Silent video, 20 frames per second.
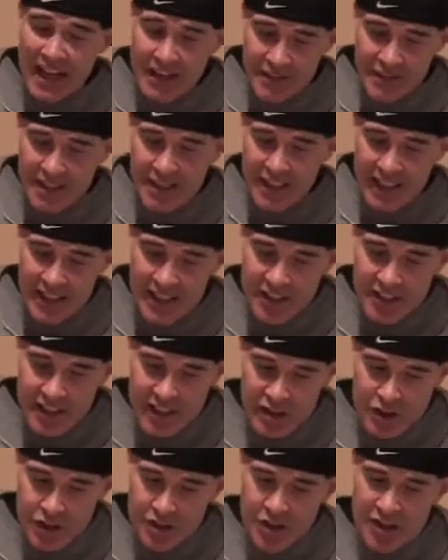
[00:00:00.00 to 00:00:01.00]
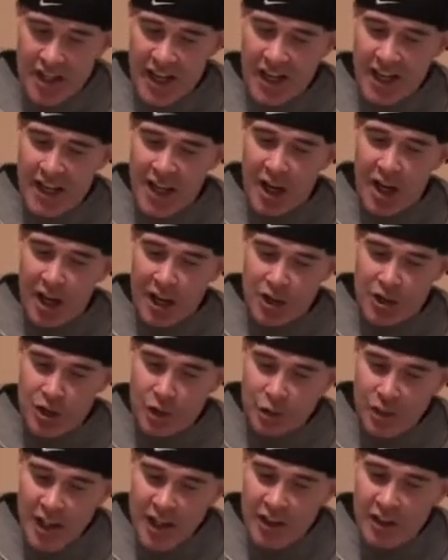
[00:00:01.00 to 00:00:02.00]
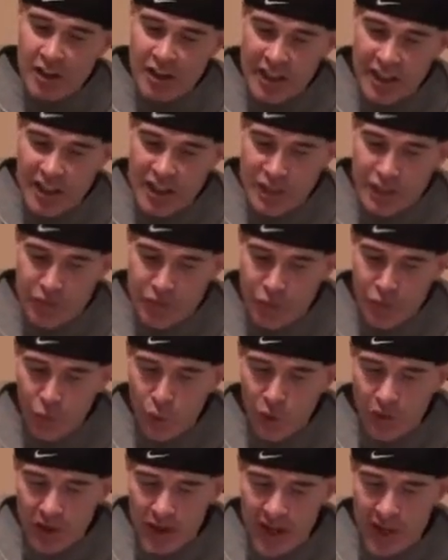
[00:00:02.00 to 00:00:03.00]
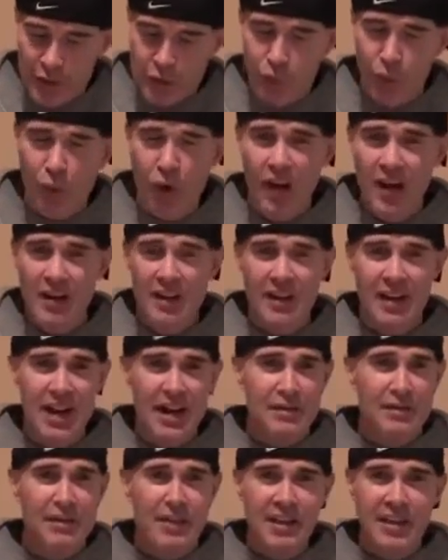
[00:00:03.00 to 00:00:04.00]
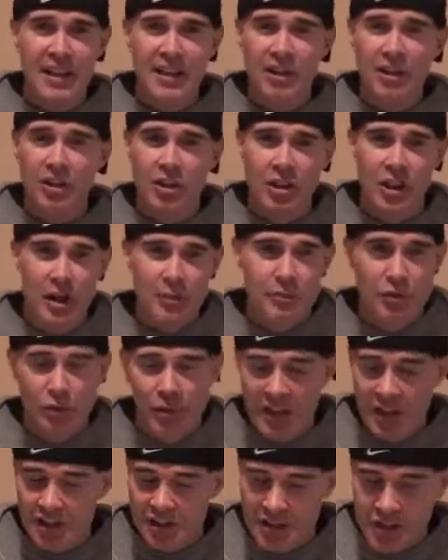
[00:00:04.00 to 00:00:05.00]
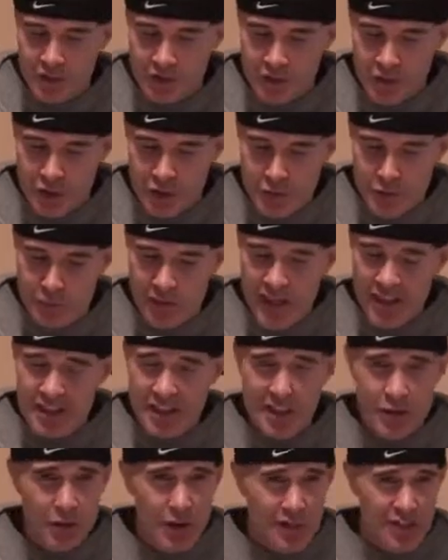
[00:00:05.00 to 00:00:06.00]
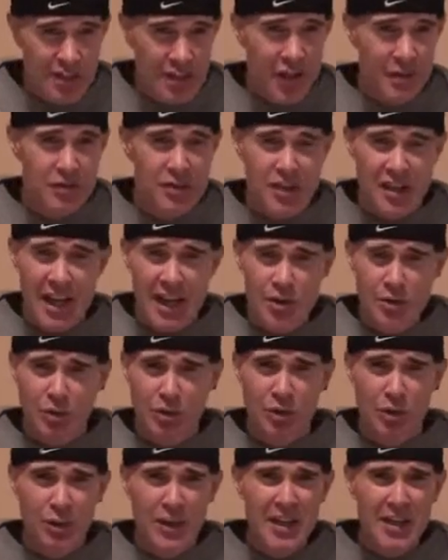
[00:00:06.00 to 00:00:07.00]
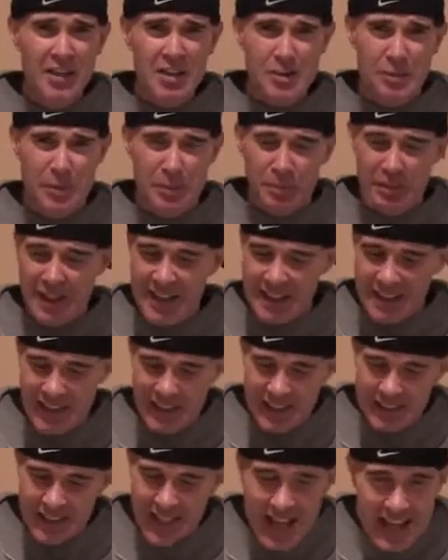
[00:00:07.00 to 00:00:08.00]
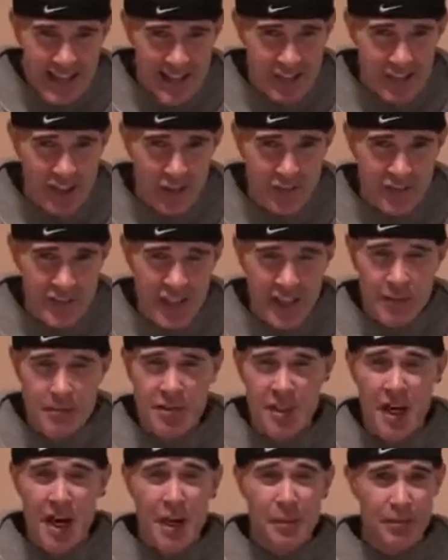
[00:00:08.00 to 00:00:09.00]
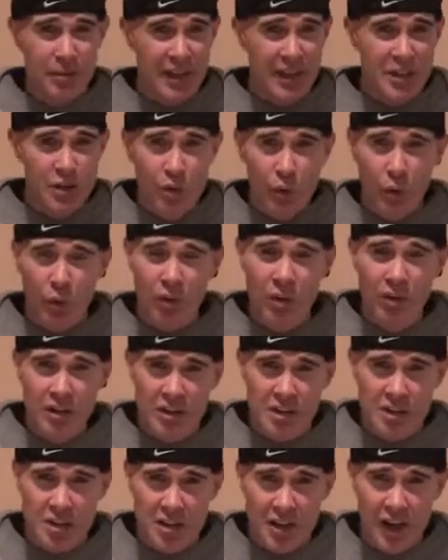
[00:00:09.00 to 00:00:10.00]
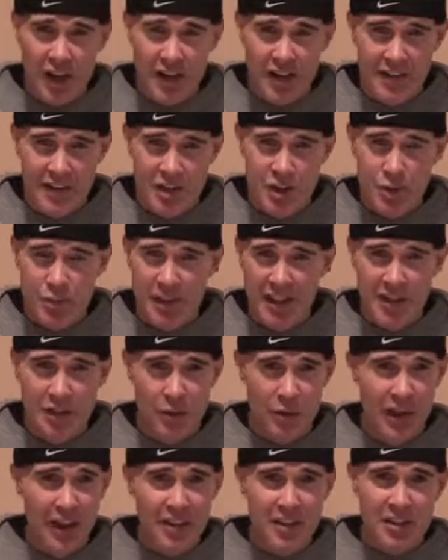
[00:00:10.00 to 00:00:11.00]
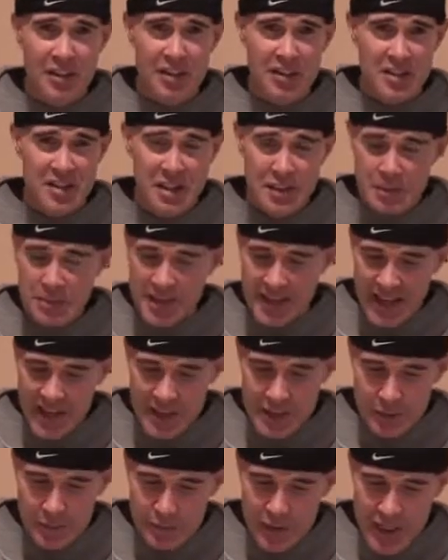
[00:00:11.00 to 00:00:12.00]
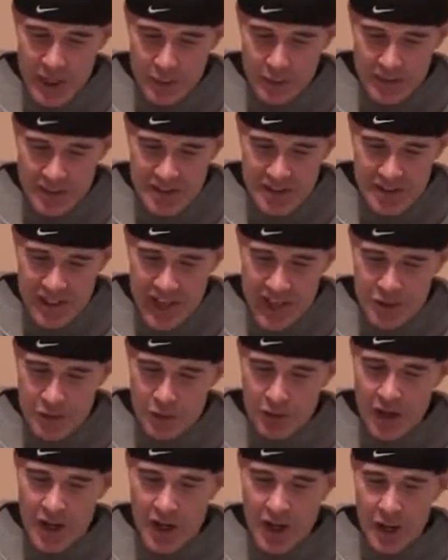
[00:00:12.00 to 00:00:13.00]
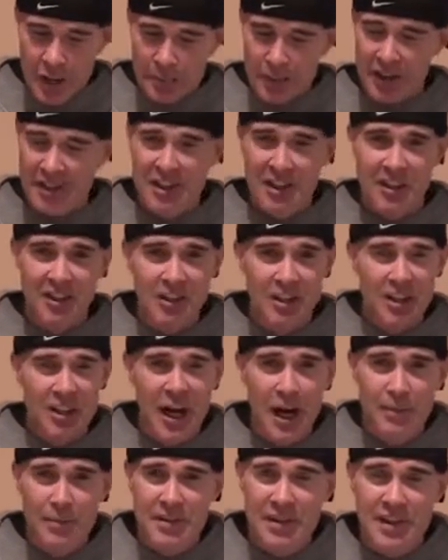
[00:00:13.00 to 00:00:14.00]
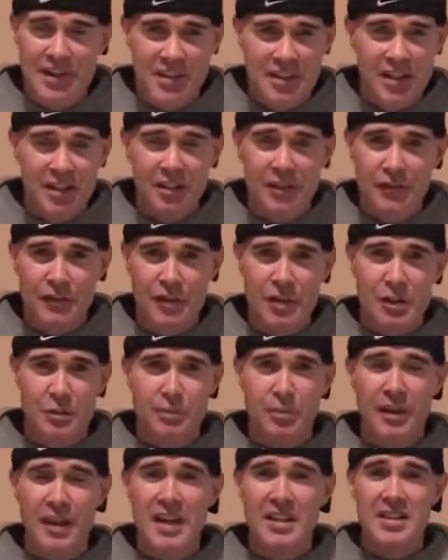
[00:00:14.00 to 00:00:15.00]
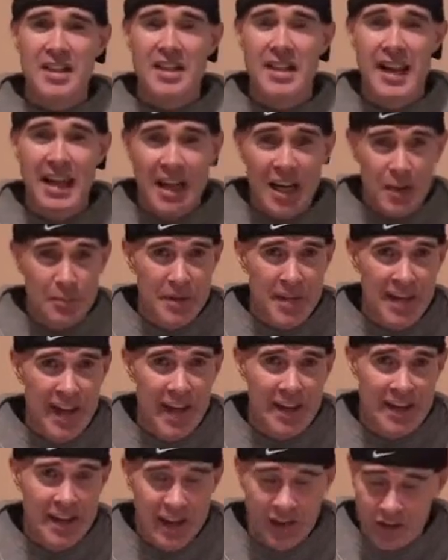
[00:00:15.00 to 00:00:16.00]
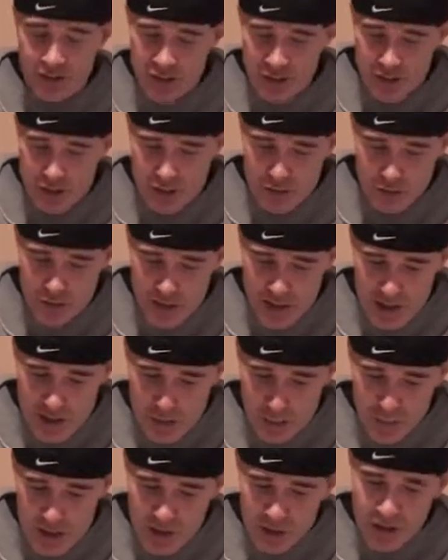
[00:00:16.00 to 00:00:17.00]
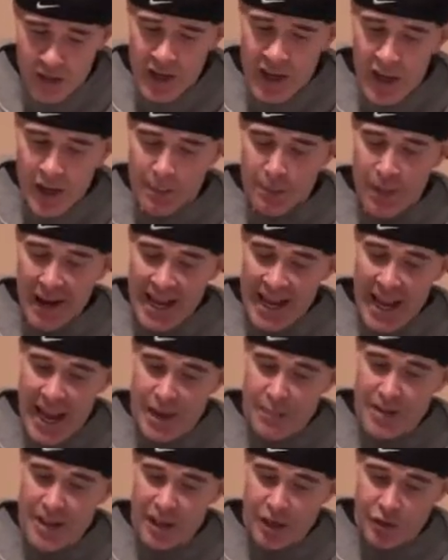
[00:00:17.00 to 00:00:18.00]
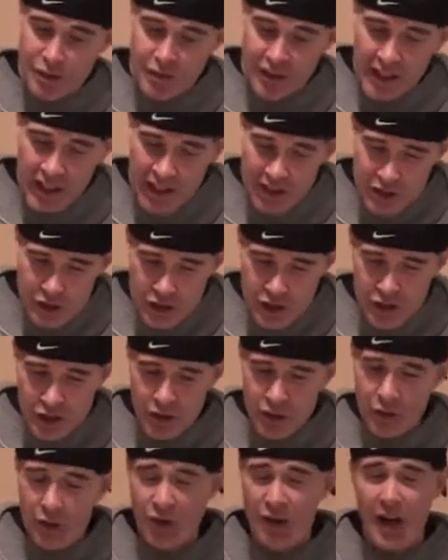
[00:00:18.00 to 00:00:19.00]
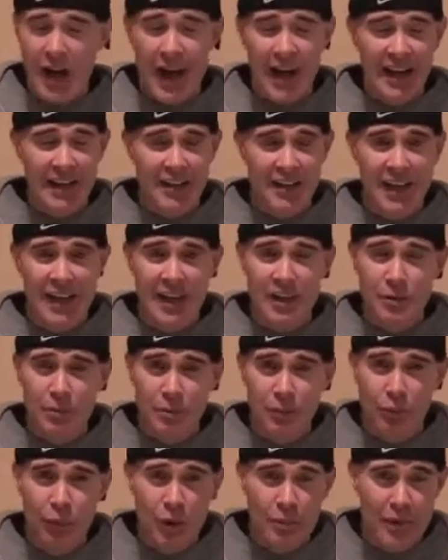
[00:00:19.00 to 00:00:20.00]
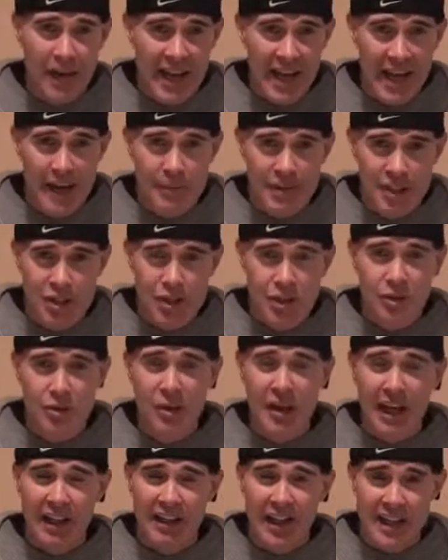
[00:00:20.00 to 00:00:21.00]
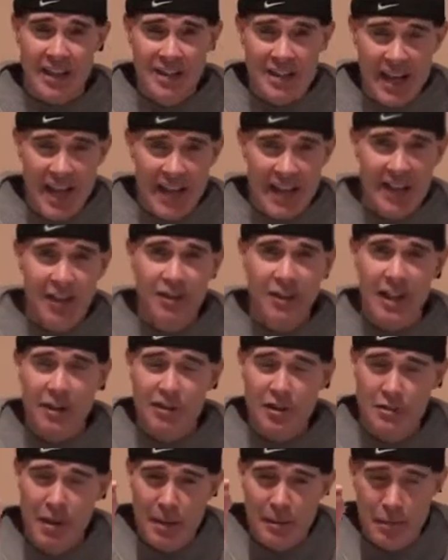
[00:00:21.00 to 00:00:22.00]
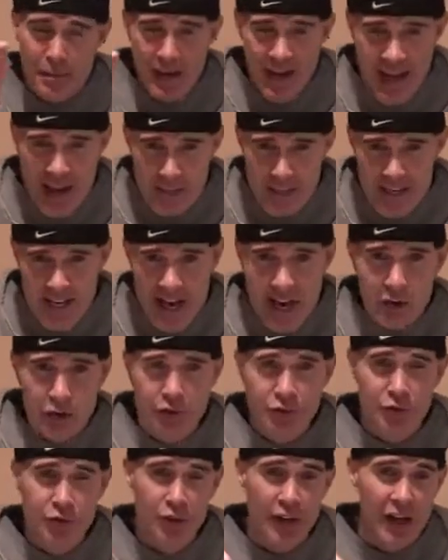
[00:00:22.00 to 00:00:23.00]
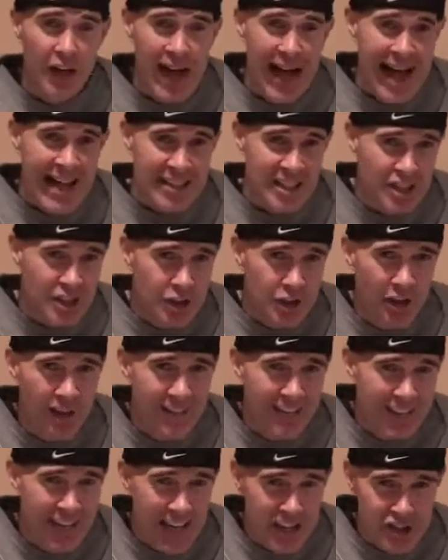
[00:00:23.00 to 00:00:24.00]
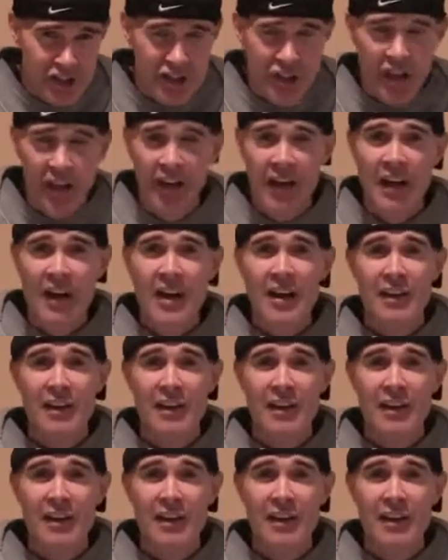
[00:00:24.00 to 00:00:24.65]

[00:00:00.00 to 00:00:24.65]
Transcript: AFC East, I should say. New England is 4-1. Every year you look up, New England's in first place. They do have a tough schedule. New England's been playing a lot of tough teams. Play New Orleans this week. New England doesn't seem to be getting a break with the schedule. But you look up and they're still in first place, and they're going to be getting healthy soon as well. Miami 3-2. I like what Miami's doing. I like Tannehill. Now remember, Miami got off to a hot start last year.